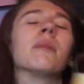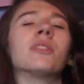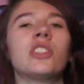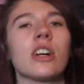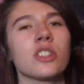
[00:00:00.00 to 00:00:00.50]

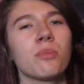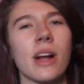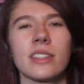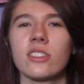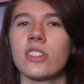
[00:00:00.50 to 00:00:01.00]
But she also
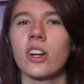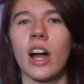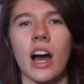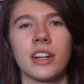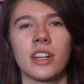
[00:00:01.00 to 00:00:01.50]
practices
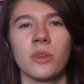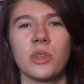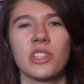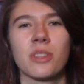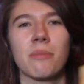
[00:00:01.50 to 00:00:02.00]
Arcana,
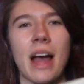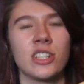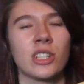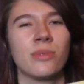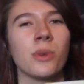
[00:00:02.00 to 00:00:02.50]
which is a
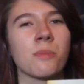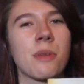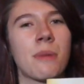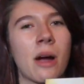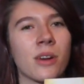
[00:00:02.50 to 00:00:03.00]
magic fueled by
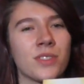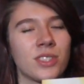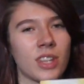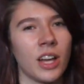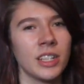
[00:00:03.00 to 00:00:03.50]
the power of the
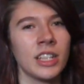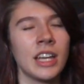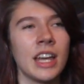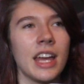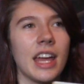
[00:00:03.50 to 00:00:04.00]
sun,
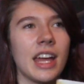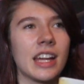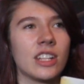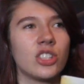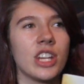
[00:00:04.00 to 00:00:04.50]

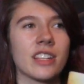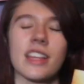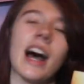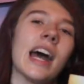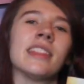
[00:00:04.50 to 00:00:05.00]
and she has to
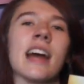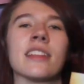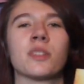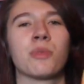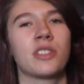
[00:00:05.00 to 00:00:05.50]
hide
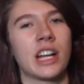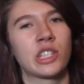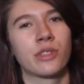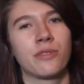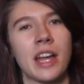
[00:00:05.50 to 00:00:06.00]
that to
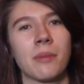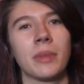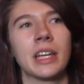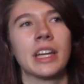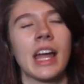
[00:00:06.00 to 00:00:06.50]
protect her
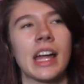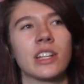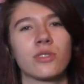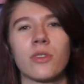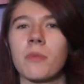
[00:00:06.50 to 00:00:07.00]
family
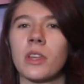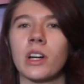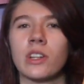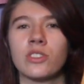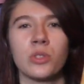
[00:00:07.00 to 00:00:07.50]
and from
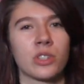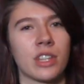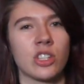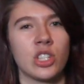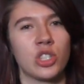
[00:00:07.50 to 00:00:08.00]
the suitor
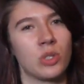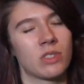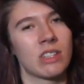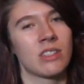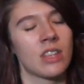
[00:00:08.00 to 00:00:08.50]
that she
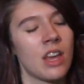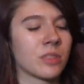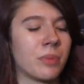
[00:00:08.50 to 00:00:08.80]
chooses.